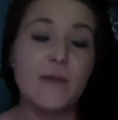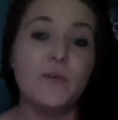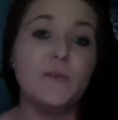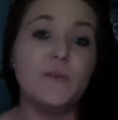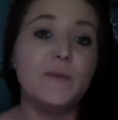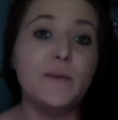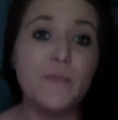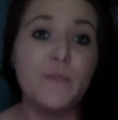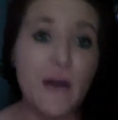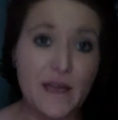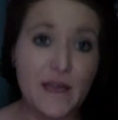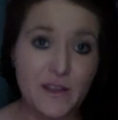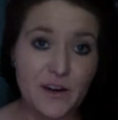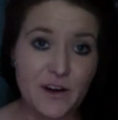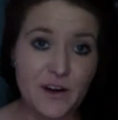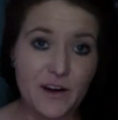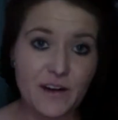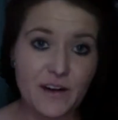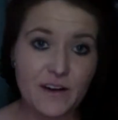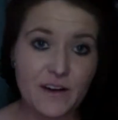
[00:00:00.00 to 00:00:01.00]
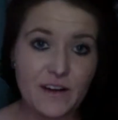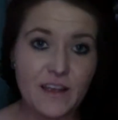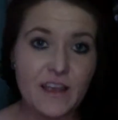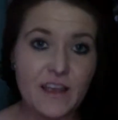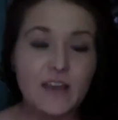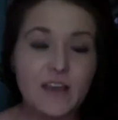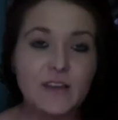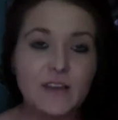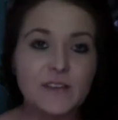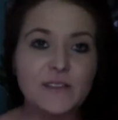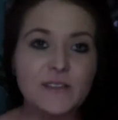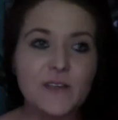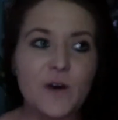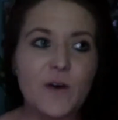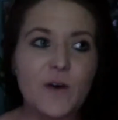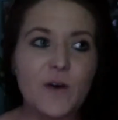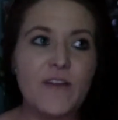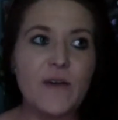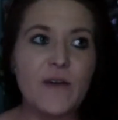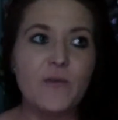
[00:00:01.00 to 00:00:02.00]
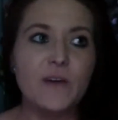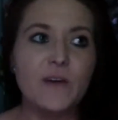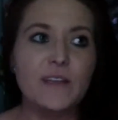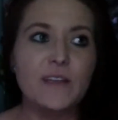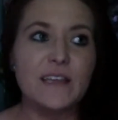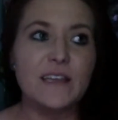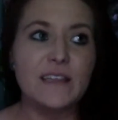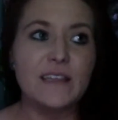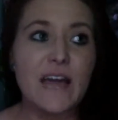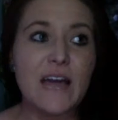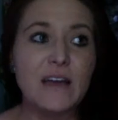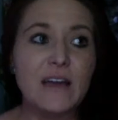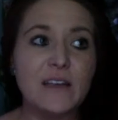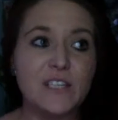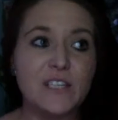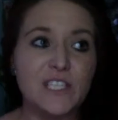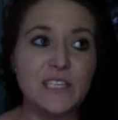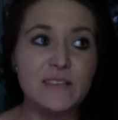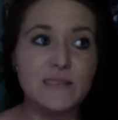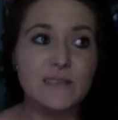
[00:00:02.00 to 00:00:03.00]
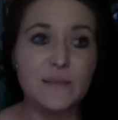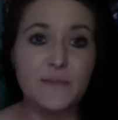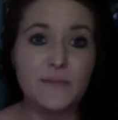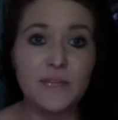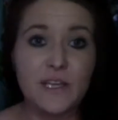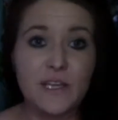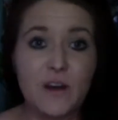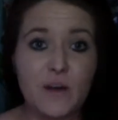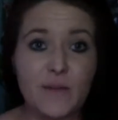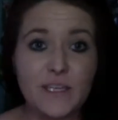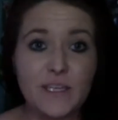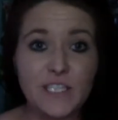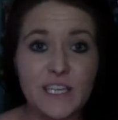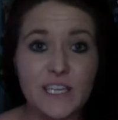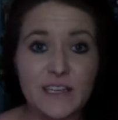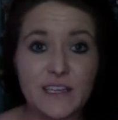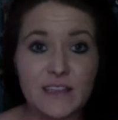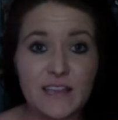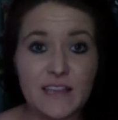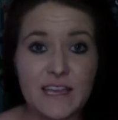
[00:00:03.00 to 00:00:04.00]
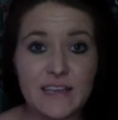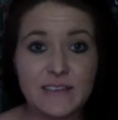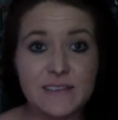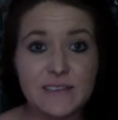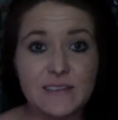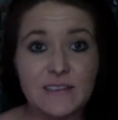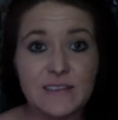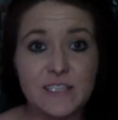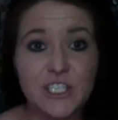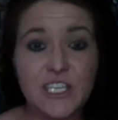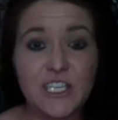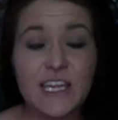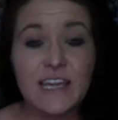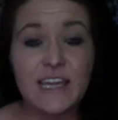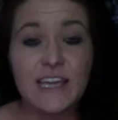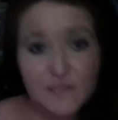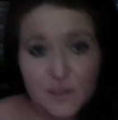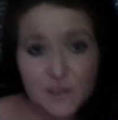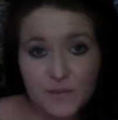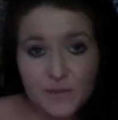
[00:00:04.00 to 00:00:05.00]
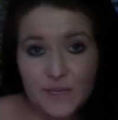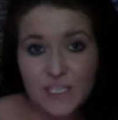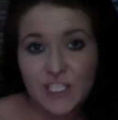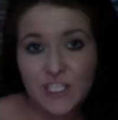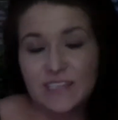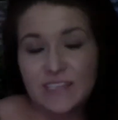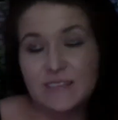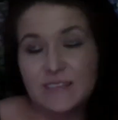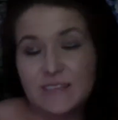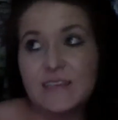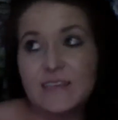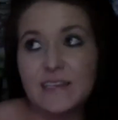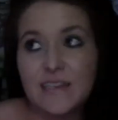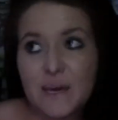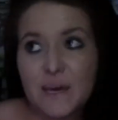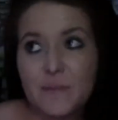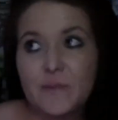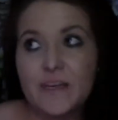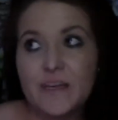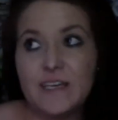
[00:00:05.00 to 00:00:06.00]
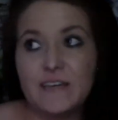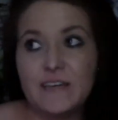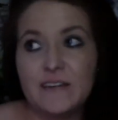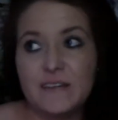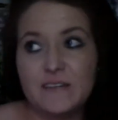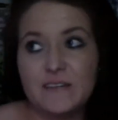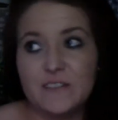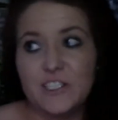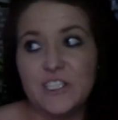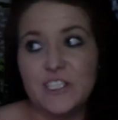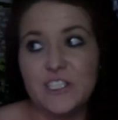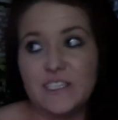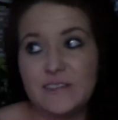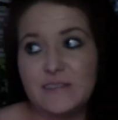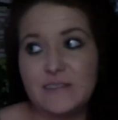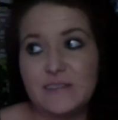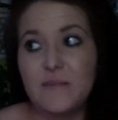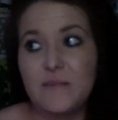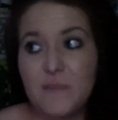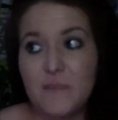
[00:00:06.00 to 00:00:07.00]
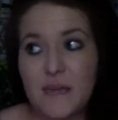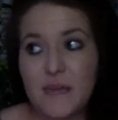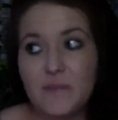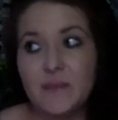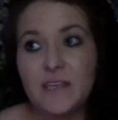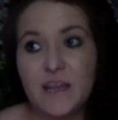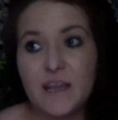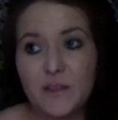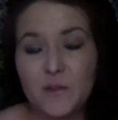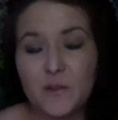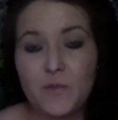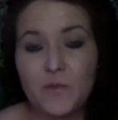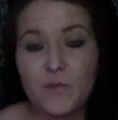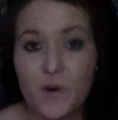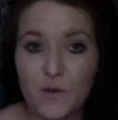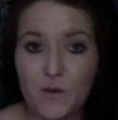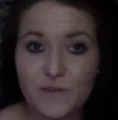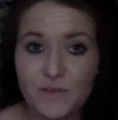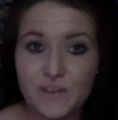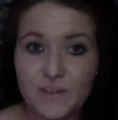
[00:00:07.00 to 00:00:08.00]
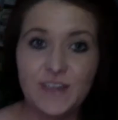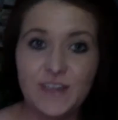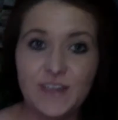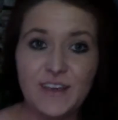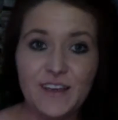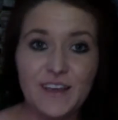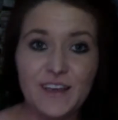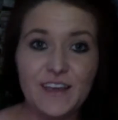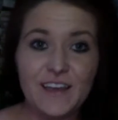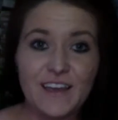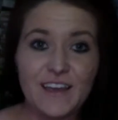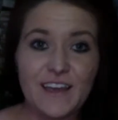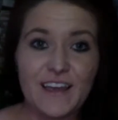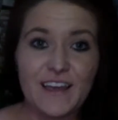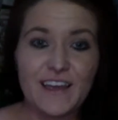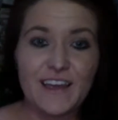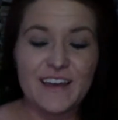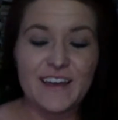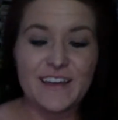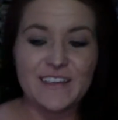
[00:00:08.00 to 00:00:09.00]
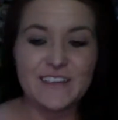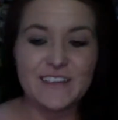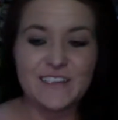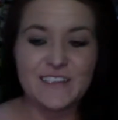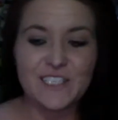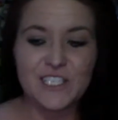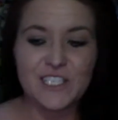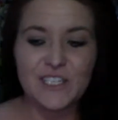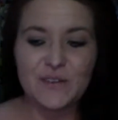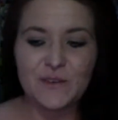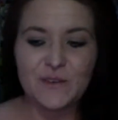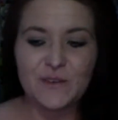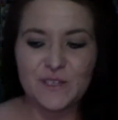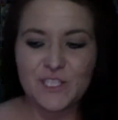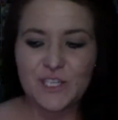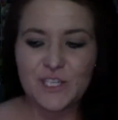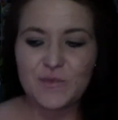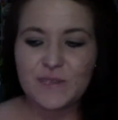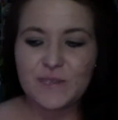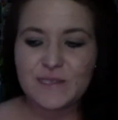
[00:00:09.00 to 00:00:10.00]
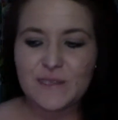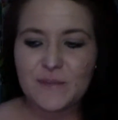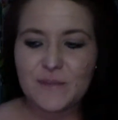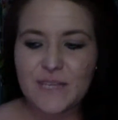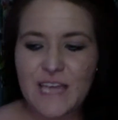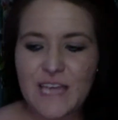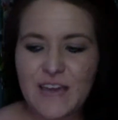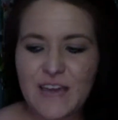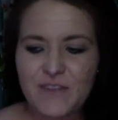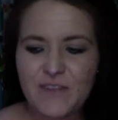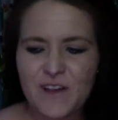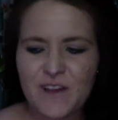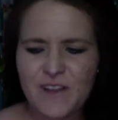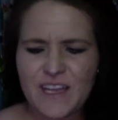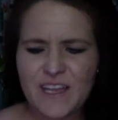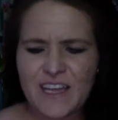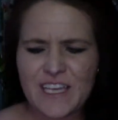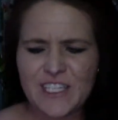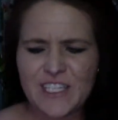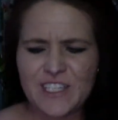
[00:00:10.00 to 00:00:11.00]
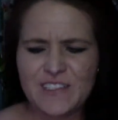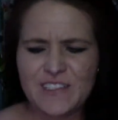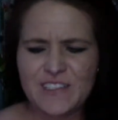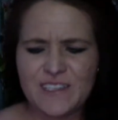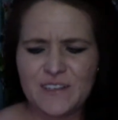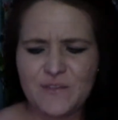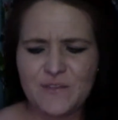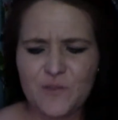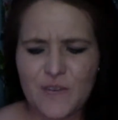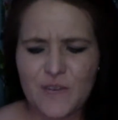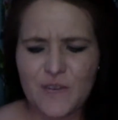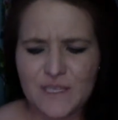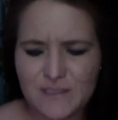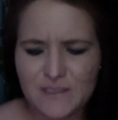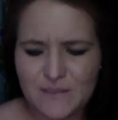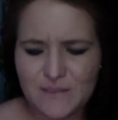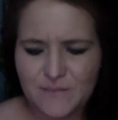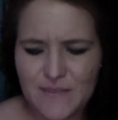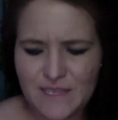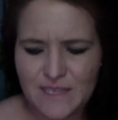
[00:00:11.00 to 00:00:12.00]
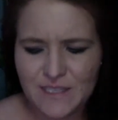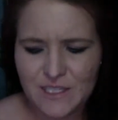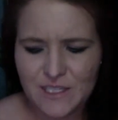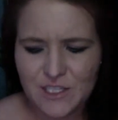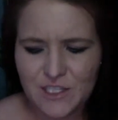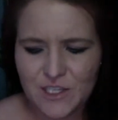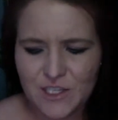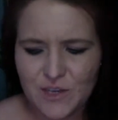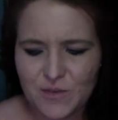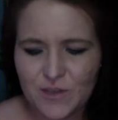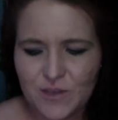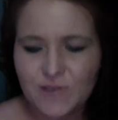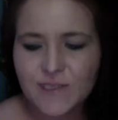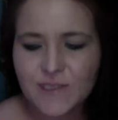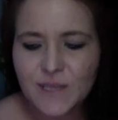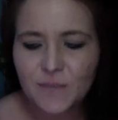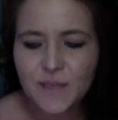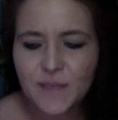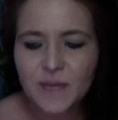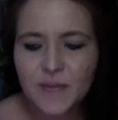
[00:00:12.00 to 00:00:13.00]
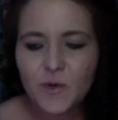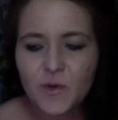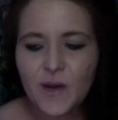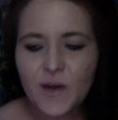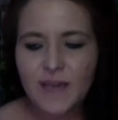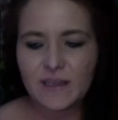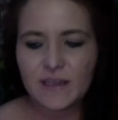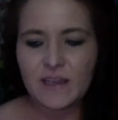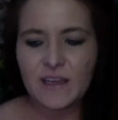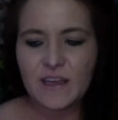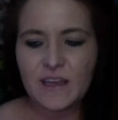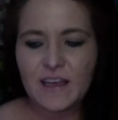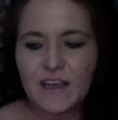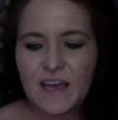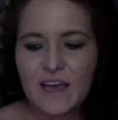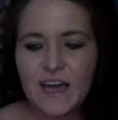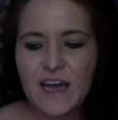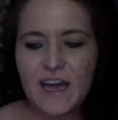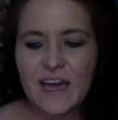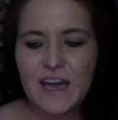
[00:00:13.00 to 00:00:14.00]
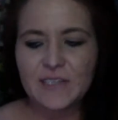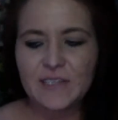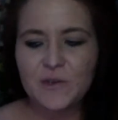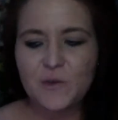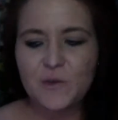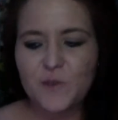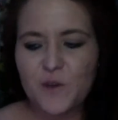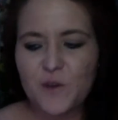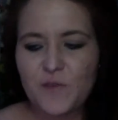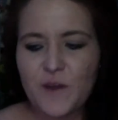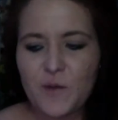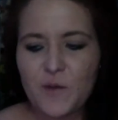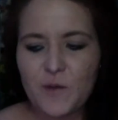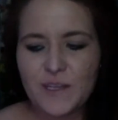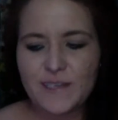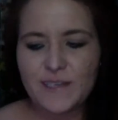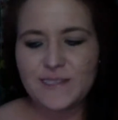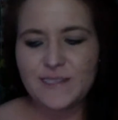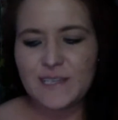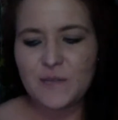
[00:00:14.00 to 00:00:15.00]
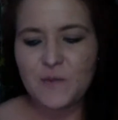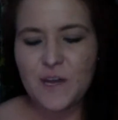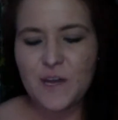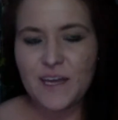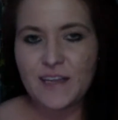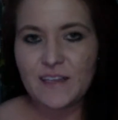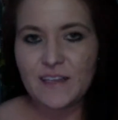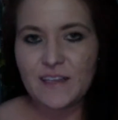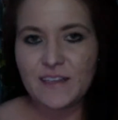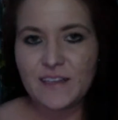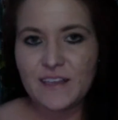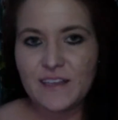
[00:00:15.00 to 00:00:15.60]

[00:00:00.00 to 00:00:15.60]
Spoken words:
better. So if I went, and that she's somebody on my chicken list, she answered me, she didn't sign up, but she said maybe down the road. And she was somebody I felt like I should send a voice message to. There's some people I don't know if I want to send one.